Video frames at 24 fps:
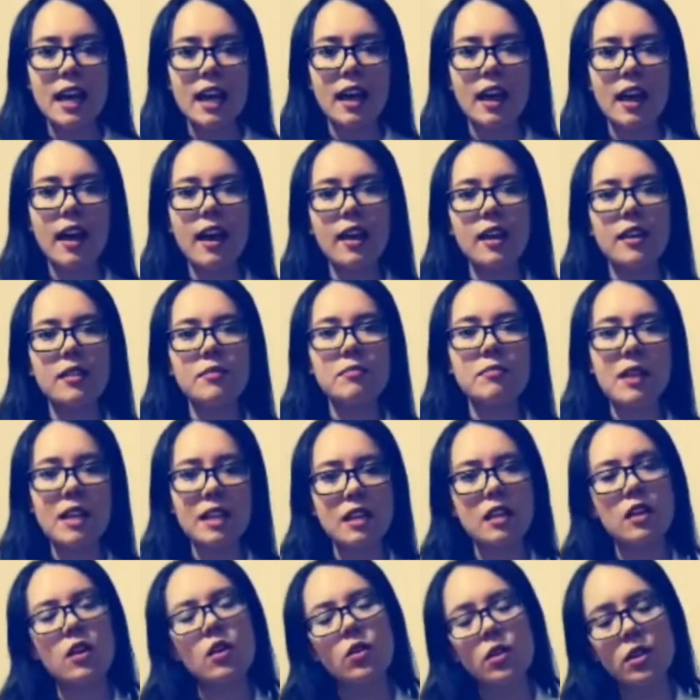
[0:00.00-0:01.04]
and
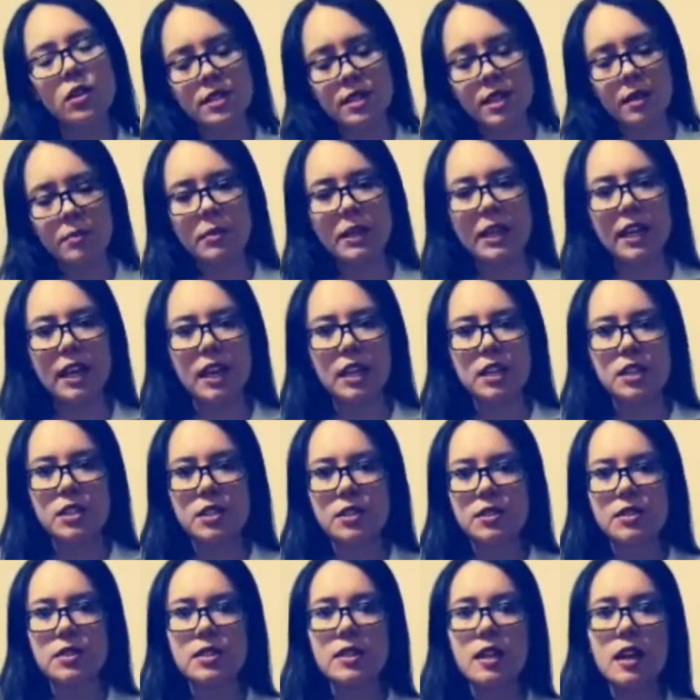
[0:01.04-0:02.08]
many other
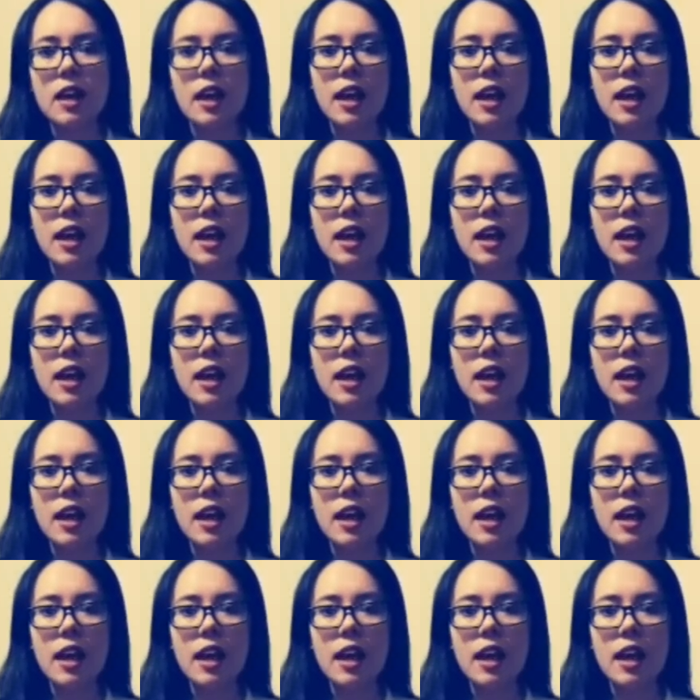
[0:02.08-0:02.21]
applications.